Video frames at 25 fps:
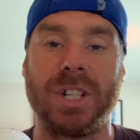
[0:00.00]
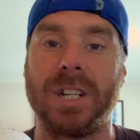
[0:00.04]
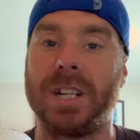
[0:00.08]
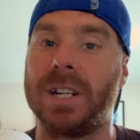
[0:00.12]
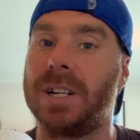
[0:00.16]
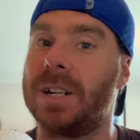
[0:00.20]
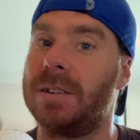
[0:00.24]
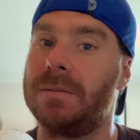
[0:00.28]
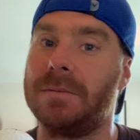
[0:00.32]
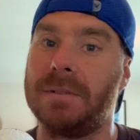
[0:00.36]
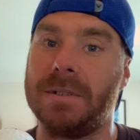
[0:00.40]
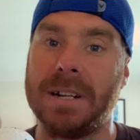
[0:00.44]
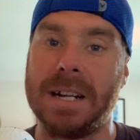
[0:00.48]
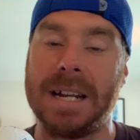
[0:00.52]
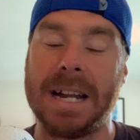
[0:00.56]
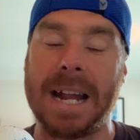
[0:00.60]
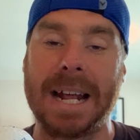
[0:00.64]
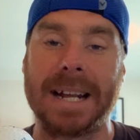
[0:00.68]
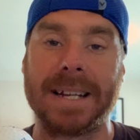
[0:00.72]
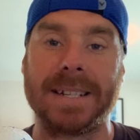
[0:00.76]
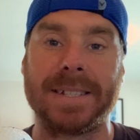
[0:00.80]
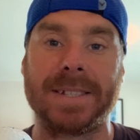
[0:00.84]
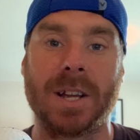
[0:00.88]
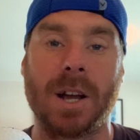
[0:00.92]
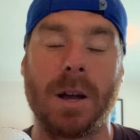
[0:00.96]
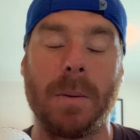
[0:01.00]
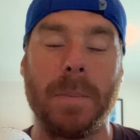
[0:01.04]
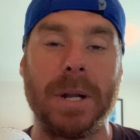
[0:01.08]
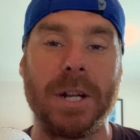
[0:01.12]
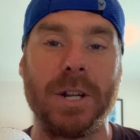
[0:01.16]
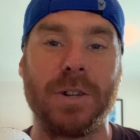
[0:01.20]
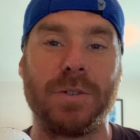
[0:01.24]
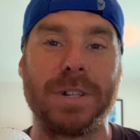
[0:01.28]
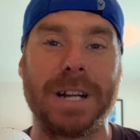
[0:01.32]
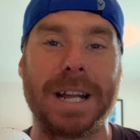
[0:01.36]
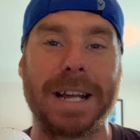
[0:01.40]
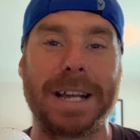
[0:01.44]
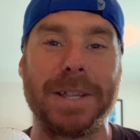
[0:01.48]
and next time in
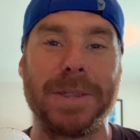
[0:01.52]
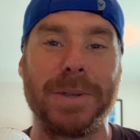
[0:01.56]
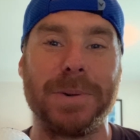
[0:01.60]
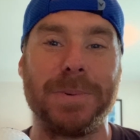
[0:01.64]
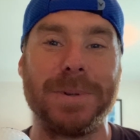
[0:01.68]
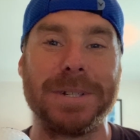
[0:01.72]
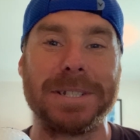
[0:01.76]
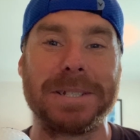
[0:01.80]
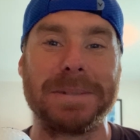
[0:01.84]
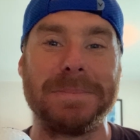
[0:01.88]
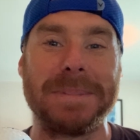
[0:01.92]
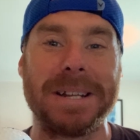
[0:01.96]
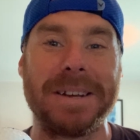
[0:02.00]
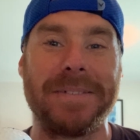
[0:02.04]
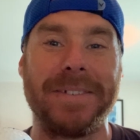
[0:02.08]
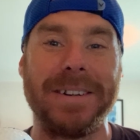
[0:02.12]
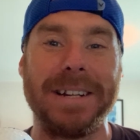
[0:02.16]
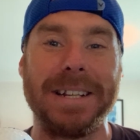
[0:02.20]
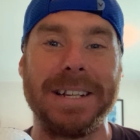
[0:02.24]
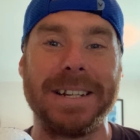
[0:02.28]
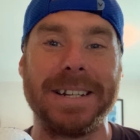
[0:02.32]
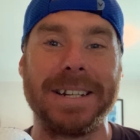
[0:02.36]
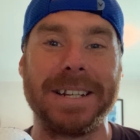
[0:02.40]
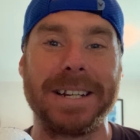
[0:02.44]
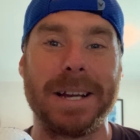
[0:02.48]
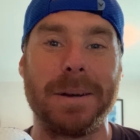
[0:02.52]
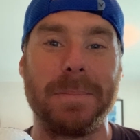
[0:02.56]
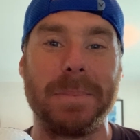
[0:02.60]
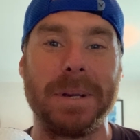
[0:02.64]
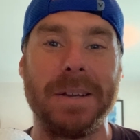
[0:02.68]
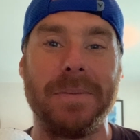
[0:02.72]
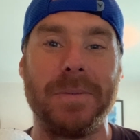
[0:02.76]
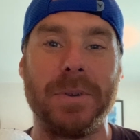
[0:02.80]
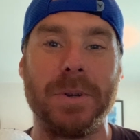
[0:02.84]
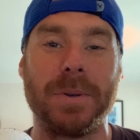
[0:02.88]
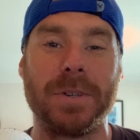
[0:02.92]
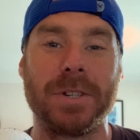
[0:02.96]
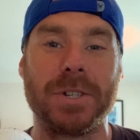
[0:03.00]
your neck of the woods, I'm definitely going to come
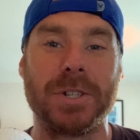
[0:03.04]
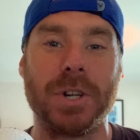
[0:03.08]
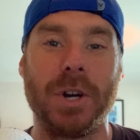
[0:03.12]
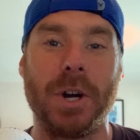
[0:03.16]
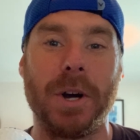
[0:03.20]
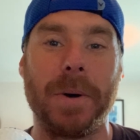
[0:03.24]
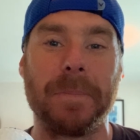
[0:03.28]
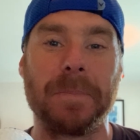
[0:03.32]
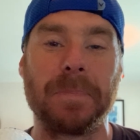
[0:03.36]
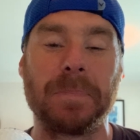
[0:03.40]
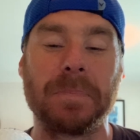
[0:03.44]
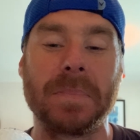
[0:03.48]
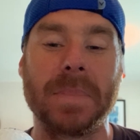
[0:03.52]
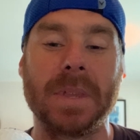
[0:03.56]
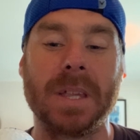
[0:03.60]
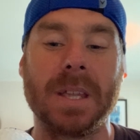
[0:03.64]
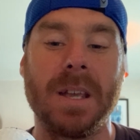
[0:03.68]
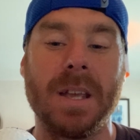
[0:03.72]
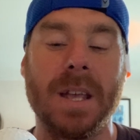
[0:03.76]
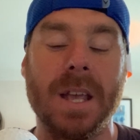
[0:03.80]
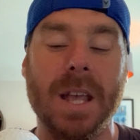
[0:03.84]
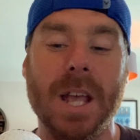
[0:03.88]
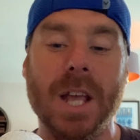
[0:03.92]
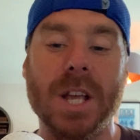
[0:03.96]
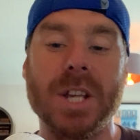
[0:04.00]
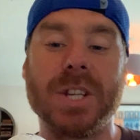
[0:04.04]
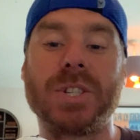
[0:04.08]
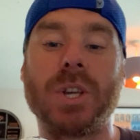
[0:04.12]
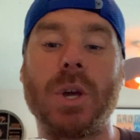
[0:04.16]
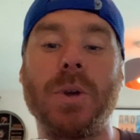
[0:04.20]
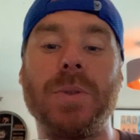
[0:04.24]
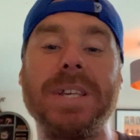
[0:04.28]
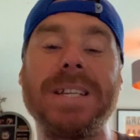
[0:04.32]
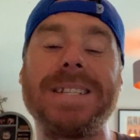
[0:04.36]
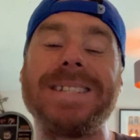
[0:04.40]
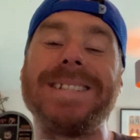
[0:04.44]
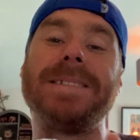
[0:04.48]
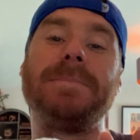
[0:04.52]
give you a shot. So
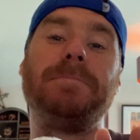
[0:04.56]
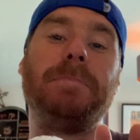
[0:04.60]
this is